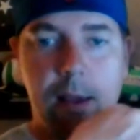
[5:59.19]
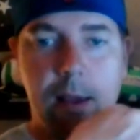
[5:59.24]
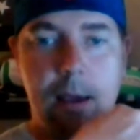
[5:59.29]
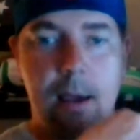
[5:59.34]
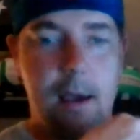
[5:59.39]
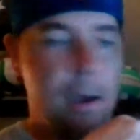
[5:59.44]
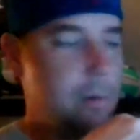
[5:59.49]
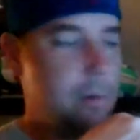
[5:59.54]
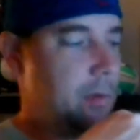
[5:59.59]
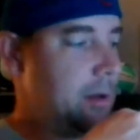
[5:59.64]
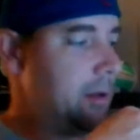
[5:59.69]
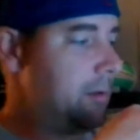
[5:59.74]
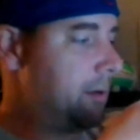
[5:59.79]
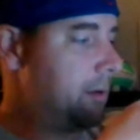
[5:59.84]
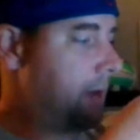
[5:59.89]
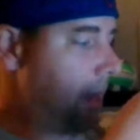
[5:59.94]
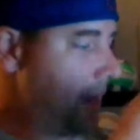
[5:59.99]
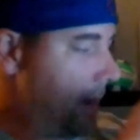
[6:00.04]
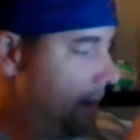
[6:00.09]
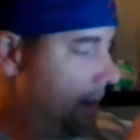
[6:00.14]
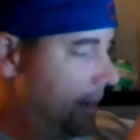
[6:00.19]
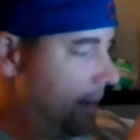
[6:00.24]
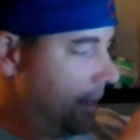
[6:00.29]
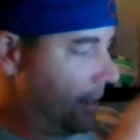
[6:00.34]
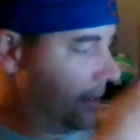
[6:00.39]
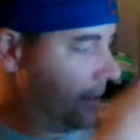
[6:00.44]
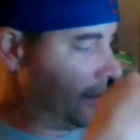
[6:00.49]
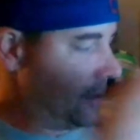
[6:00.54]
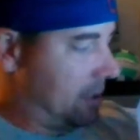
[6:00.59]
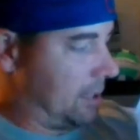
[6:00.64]
When you cut
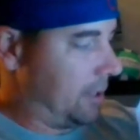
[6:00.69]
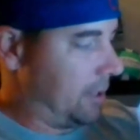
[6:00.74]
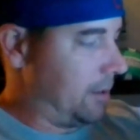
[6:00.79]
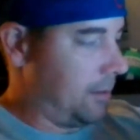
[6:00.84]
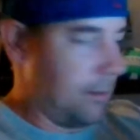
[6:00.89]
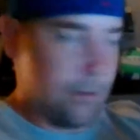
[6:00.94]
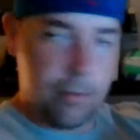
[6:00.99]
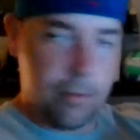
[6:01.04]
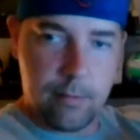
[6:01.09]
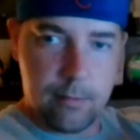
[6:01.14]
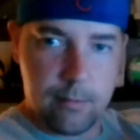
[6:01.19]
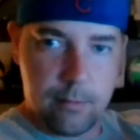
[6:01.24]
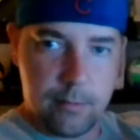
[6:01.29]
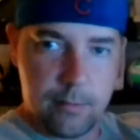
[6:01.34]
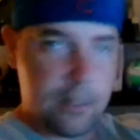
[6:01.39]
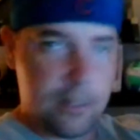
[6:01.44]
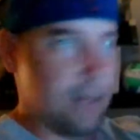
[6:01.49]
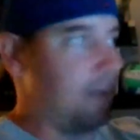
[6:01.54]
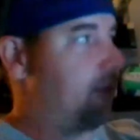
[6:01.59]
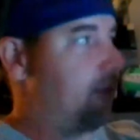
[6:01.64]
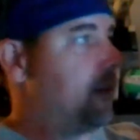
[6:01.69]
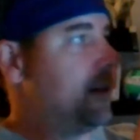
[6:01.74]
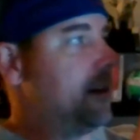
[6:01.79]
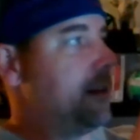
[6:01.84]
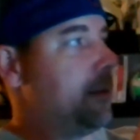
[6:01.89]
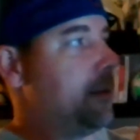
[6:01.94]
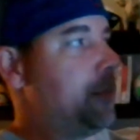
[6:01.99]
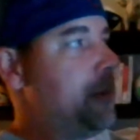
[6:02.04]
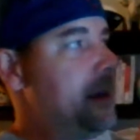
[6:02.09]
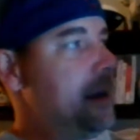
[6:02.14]
into, so you feel
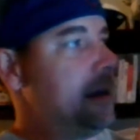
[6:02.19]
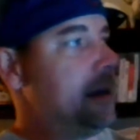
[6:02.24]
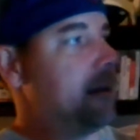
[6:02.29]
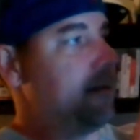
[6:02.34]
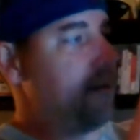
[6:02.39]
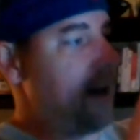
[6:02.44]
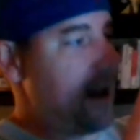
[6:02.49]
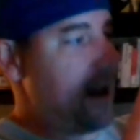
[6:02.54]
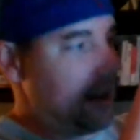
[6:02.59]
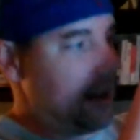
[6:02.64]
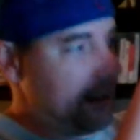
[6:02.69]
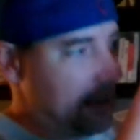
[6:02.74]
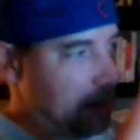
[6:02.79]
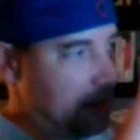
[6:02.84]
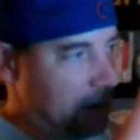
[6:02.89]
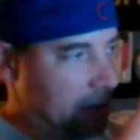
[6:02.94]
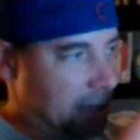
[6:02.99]
the peak and the valley, you